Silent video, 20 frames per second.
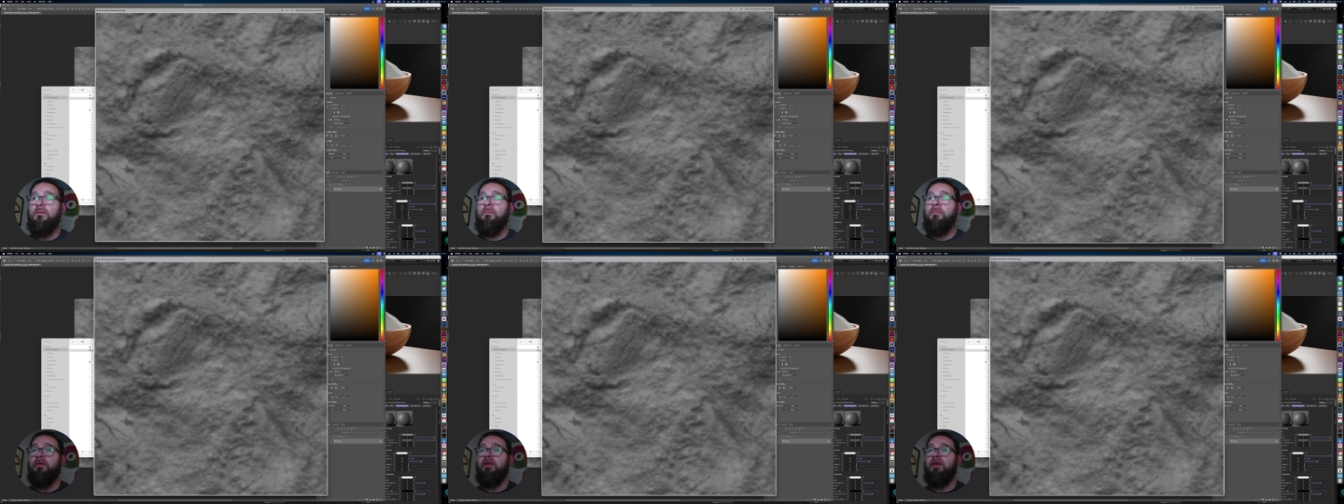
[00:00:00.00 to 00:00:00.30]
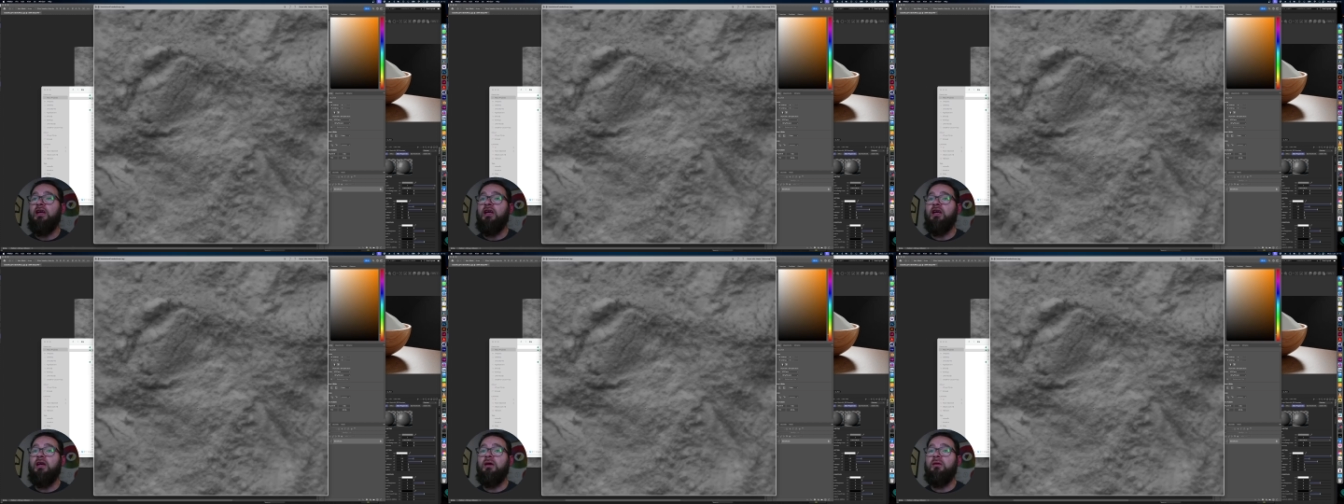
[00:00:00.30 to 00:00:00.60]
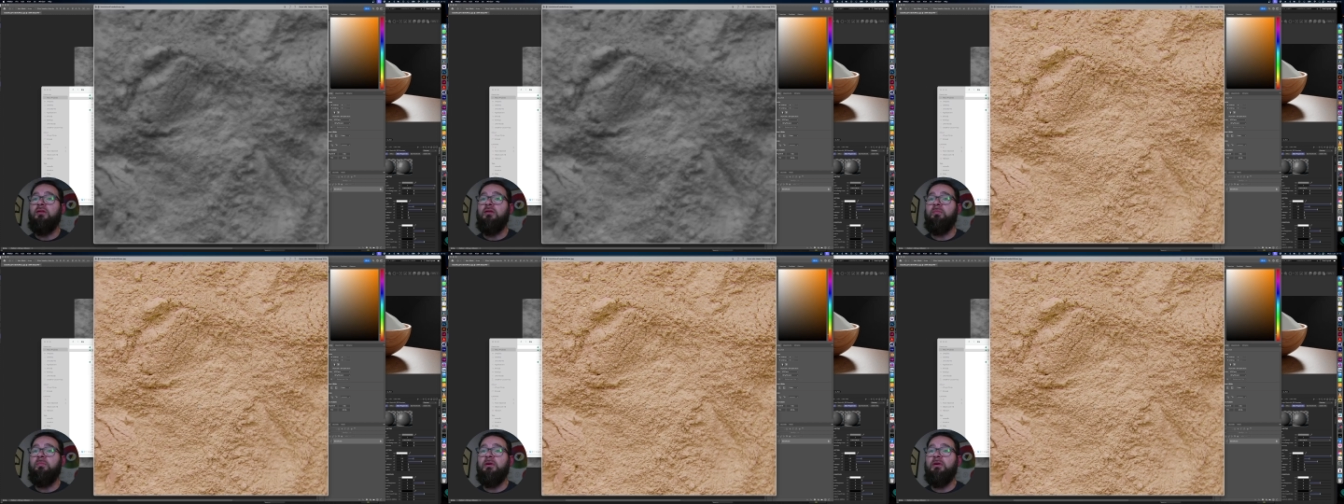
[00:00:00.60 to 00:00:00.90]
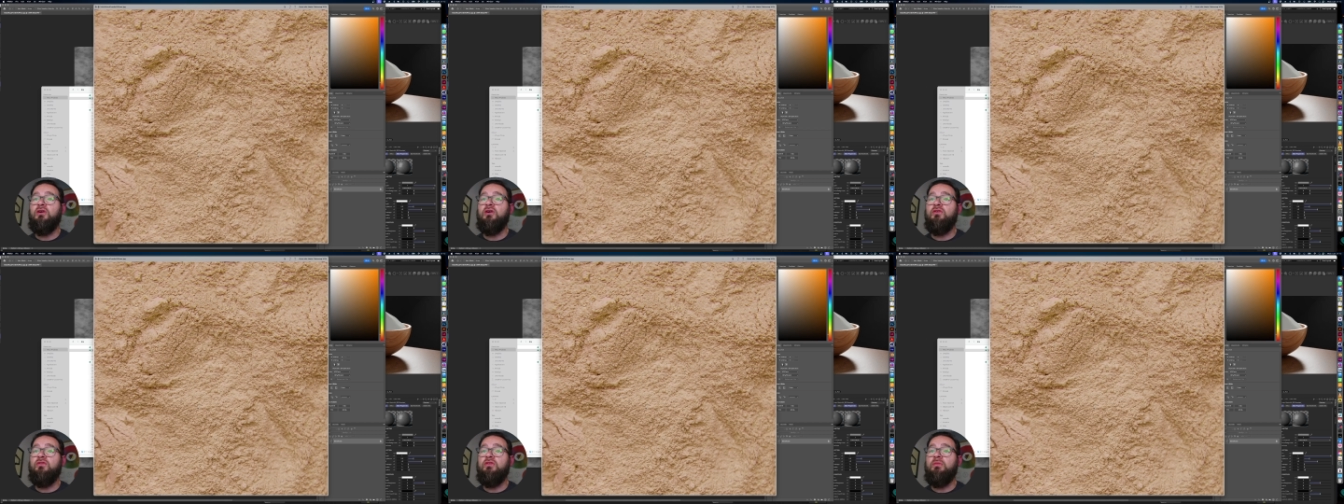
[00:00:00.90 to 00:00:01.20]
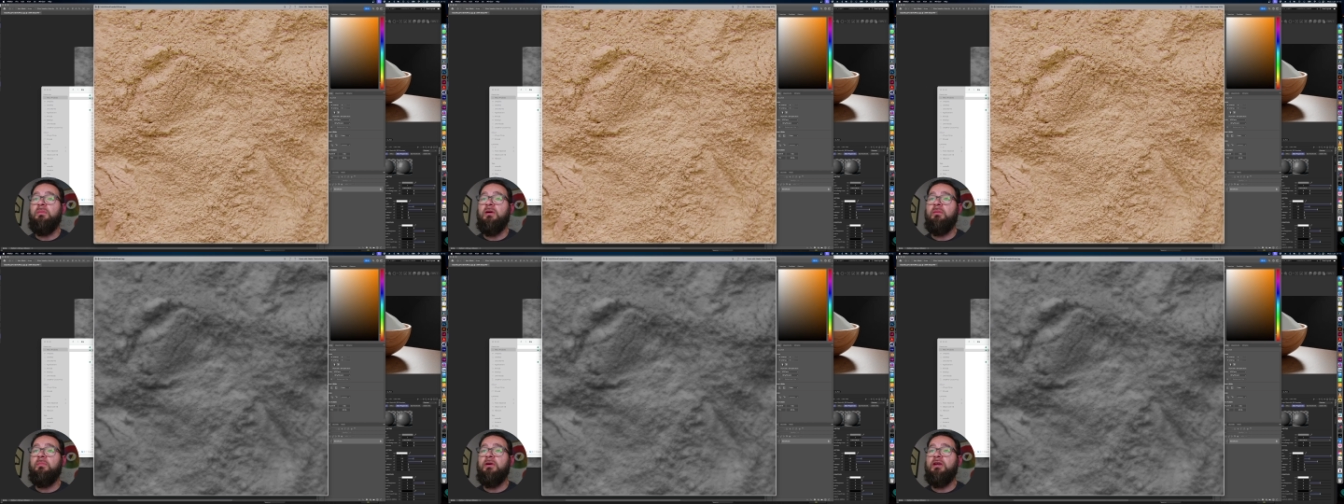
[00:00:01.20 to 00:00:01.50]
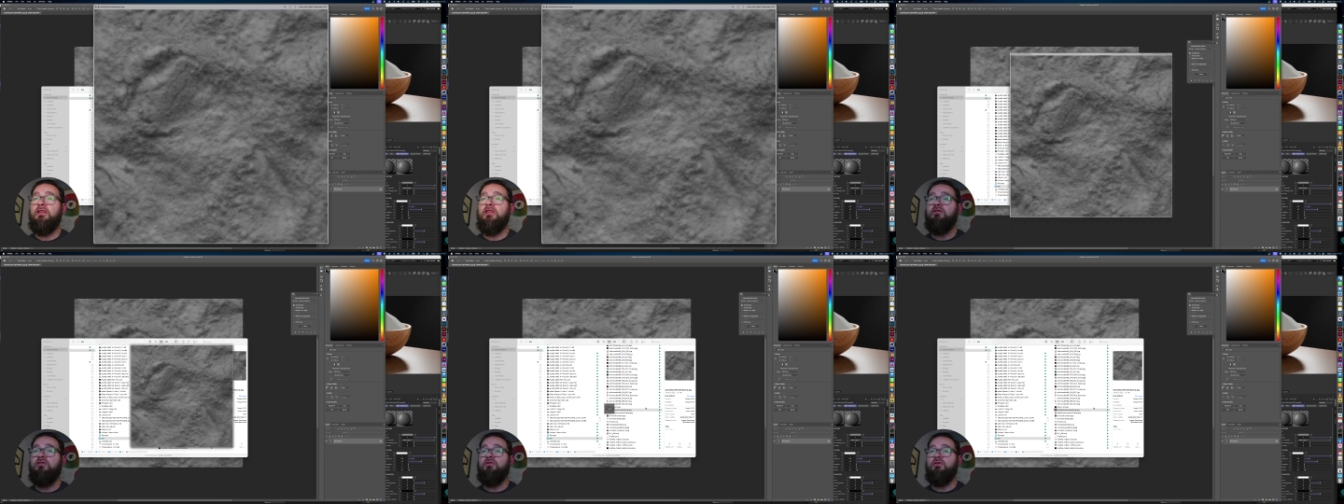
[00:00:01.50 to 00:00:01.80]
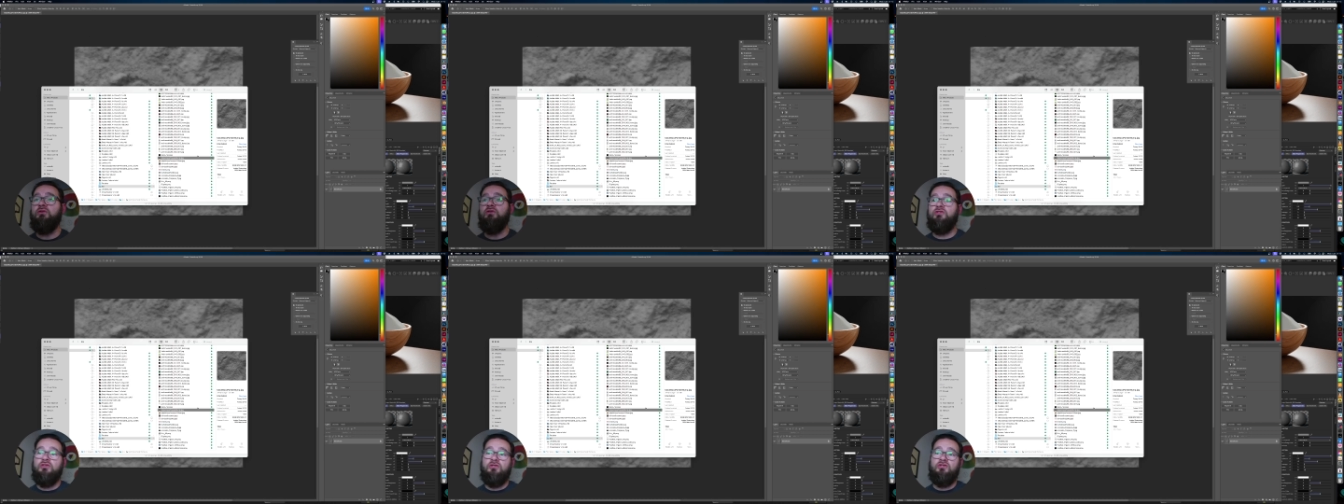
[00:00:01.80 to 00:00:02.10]
uh, powder of the bump and the diffuse.
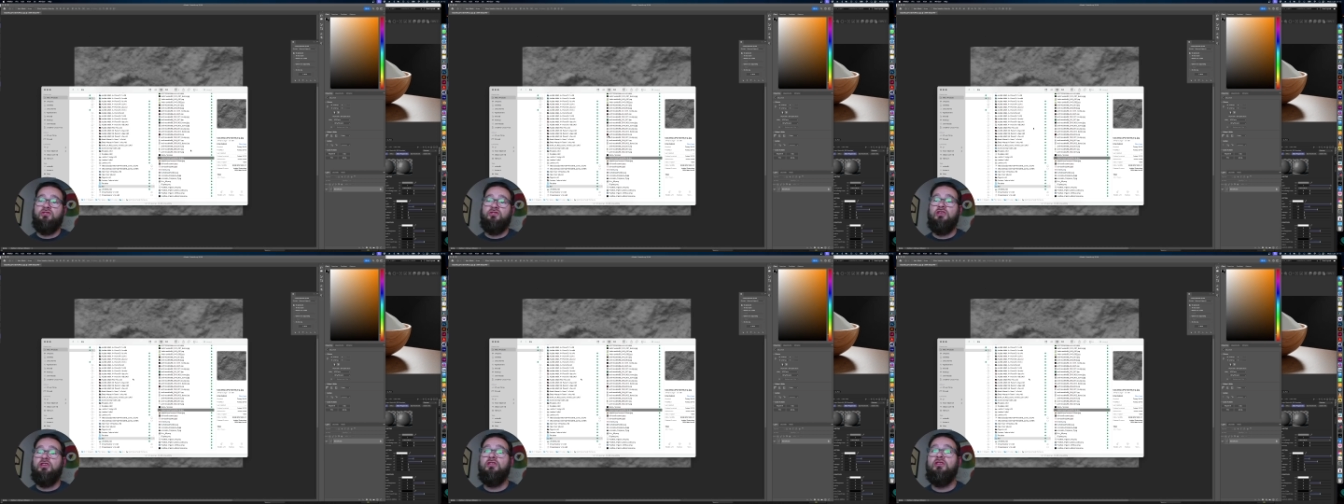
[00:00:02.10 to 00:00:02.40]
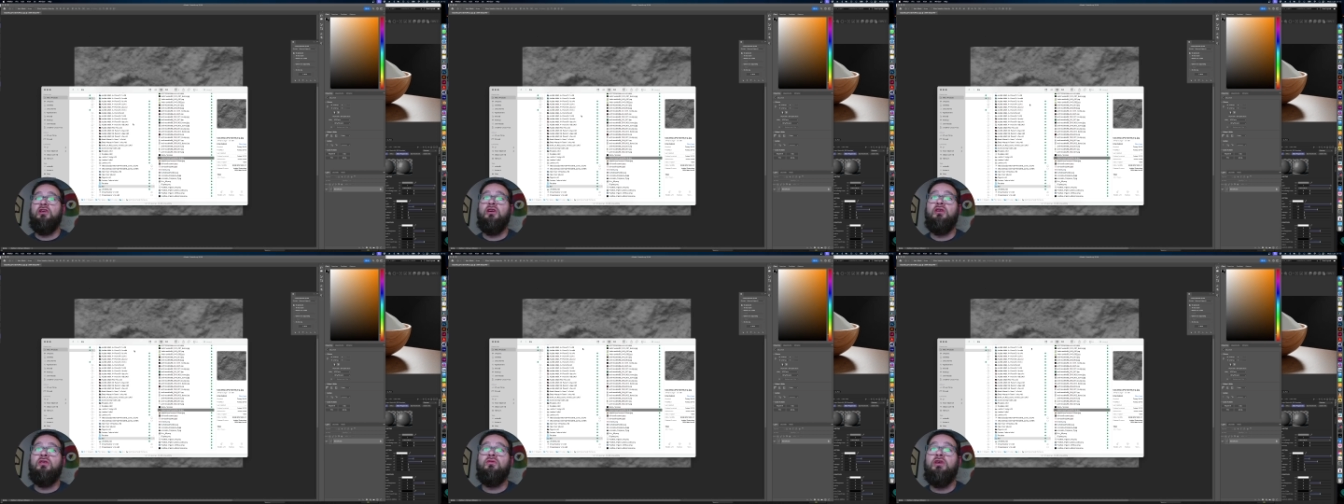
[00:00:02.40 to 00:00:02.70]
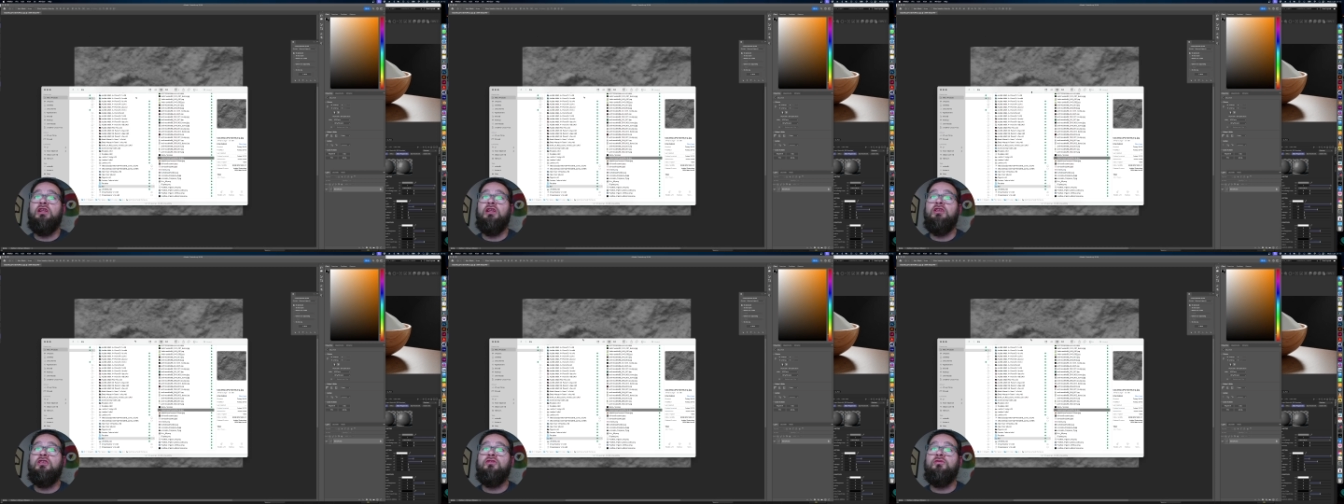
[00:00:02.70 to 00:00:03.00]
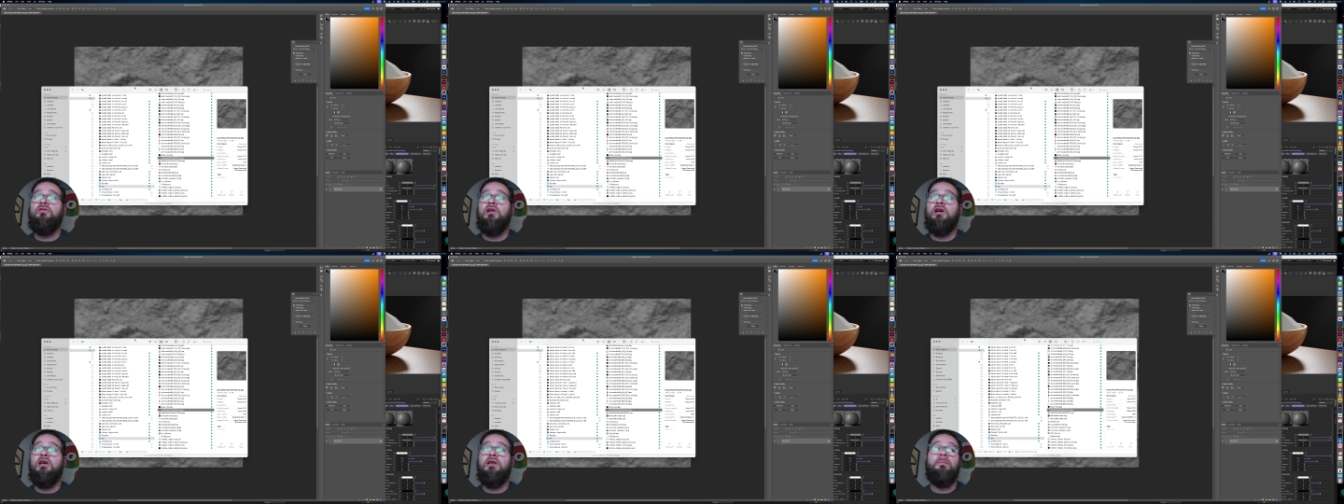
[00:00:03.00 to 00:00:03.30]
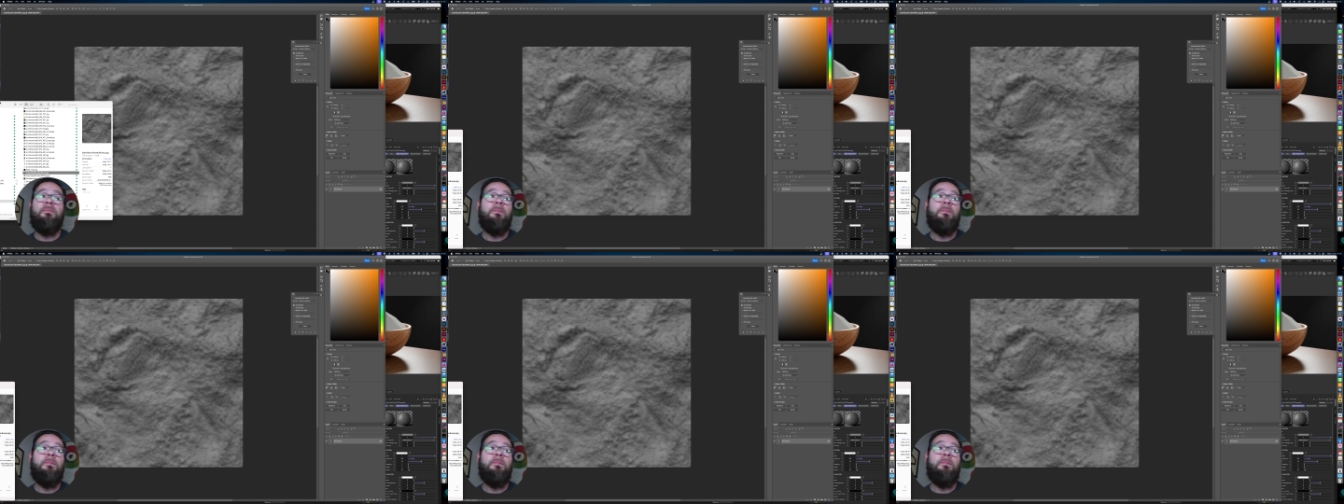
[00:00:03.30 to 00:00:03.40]
They're just in there ready to fly.